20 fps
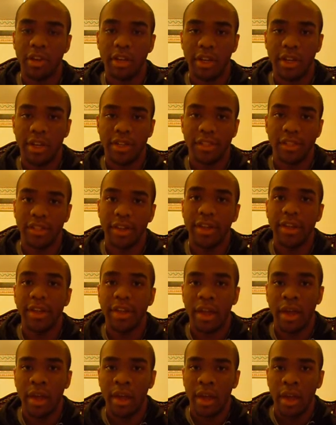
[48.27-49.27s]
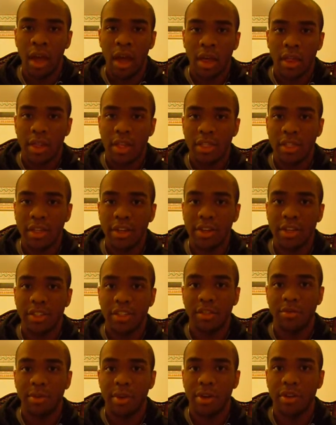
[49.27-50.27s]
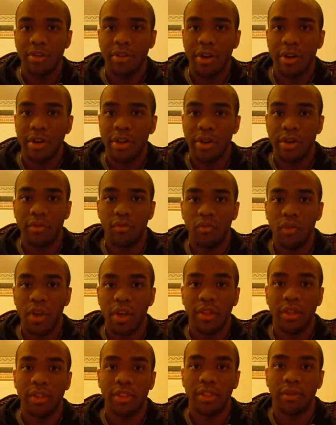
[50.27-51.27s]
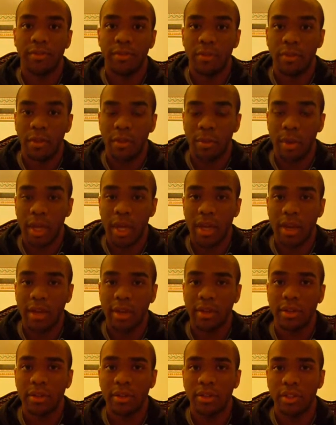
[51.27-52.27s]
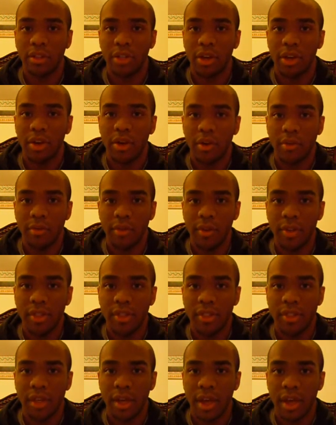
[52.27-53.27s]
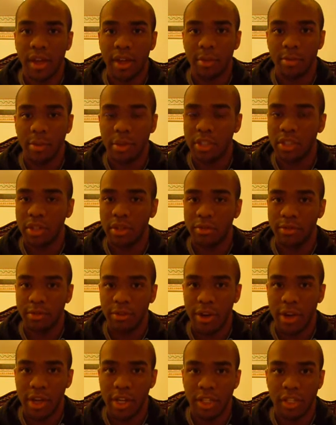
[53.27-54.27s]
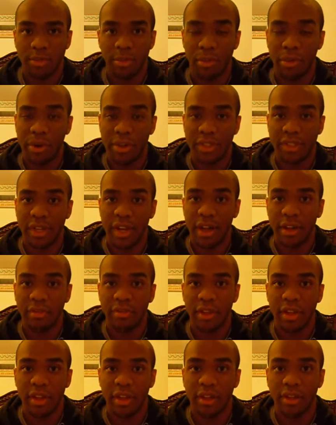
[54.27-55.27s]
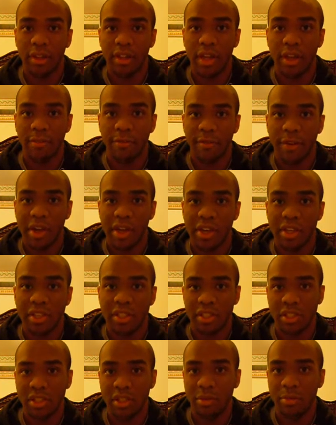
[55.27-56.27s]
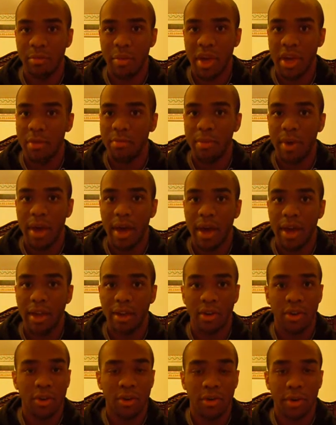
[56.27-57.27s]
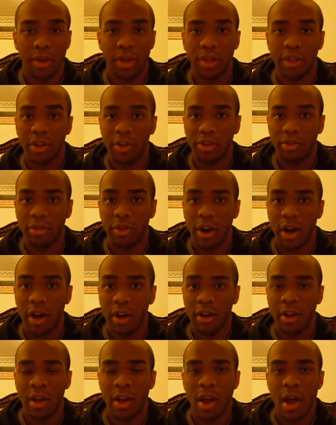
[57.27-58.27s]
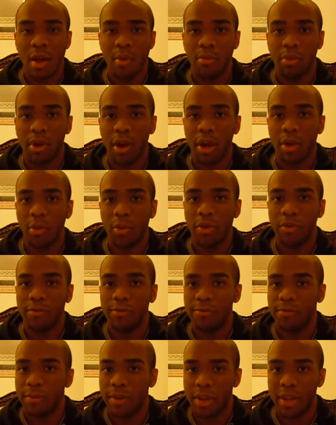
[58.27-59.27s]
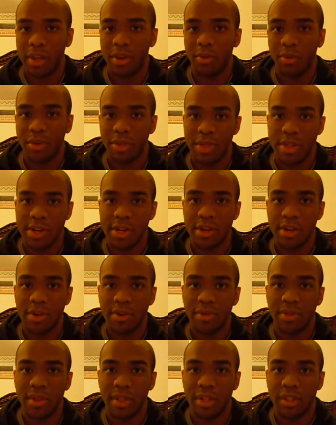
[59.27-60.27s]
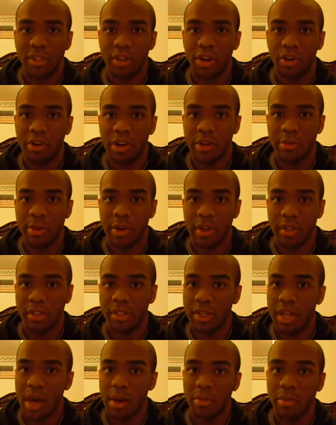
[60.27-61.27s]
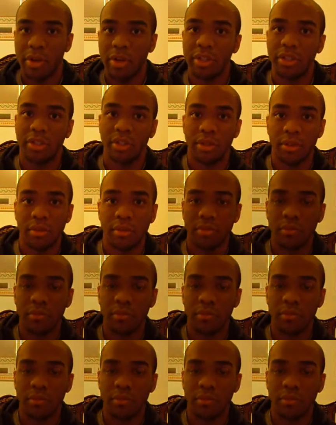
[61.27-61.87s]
pretty easily. This series has been grounded in realism from the beginning, so villains like Mr. Freeze, Poison Ivy, Clayface, Man-Bat, or Killer Croc probably wouldn't fit in with the tone that's already been established.